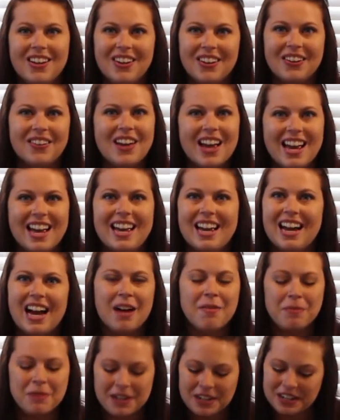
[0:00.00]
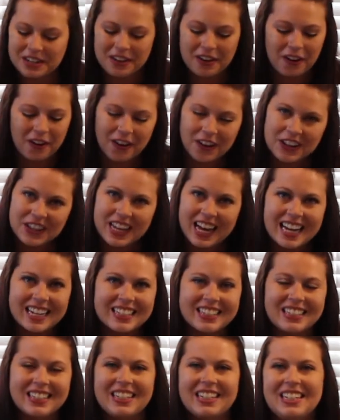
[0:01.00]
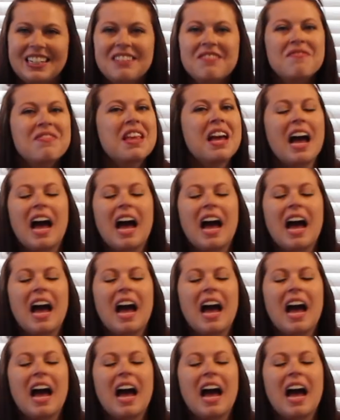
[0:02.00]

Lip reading: Okay, I'm gonna call that good.